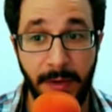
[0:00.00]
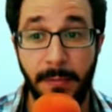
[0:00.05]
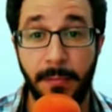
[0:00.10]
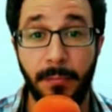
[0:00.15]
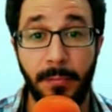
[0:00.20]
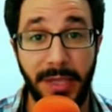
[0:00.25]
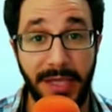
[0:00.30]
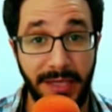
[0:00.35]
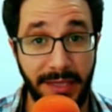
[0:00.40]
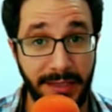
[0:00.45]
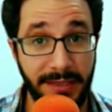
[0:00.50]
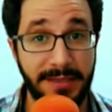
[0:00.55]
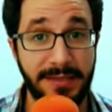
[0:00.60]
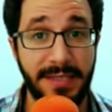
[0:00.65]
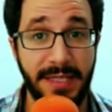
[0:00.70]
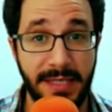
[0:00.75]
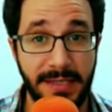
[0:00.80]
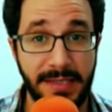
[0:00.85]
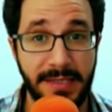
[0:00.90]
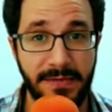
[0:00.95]
being
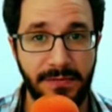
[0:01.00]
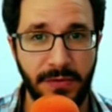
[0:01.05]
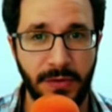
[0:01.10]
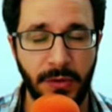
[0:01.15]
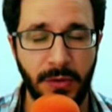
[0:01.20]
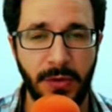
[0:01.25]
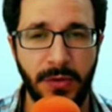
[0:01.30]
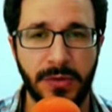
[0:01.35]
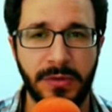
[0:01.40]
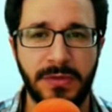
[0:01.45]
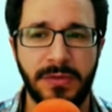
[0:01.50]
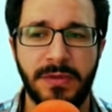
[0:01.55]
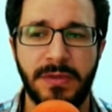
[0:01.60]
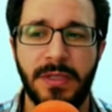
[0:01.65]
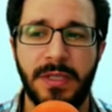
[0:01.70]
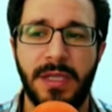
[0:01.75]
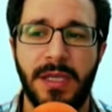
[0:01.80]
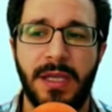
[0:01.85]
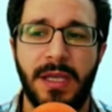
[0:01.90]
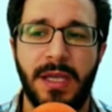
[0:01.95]
ten sfirot,
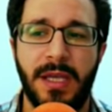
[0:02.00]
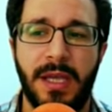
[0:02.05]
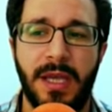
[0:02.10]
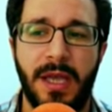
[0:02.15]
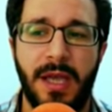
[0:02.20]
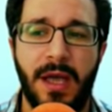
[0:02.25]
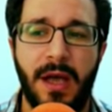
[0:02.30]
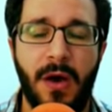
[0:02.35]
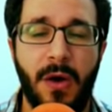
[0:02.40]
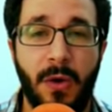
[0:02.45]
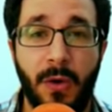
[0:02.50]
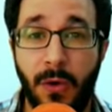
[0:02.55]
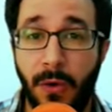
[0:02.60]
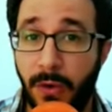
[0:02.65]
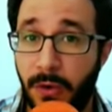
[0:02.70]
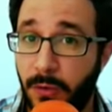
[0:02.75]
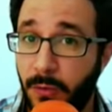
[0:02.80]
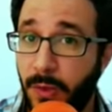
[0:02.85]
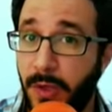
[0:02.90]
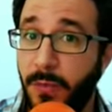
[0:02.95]

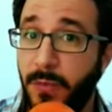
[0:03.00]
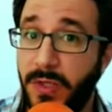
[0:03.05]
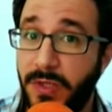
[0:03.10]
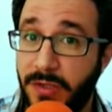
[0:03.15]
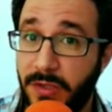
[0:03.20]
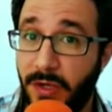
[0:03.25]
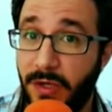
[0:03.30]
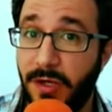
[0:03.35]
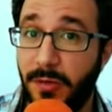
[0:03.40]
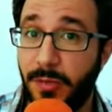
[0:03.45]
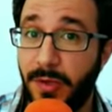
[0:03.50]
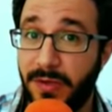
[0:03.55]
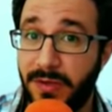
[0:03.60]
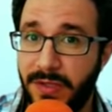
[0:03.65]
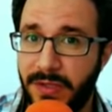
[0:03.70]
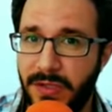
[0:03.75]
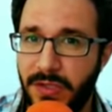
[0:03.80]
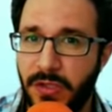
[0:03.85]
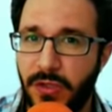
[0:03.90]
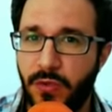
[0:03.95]
or when we talk about the
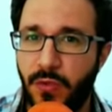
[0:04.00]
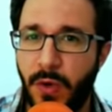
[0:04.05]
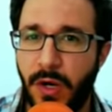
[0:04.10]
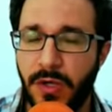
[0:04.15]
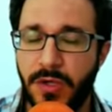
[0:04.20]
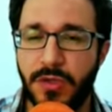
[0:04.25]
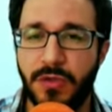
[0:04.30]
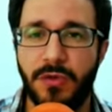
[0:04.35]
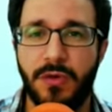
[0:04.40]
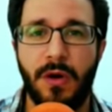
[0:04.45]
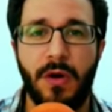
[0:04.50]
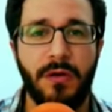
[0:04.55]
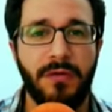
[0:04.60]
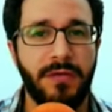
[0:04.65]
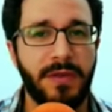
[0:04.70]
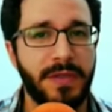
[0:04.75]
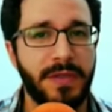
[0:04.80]
structure of the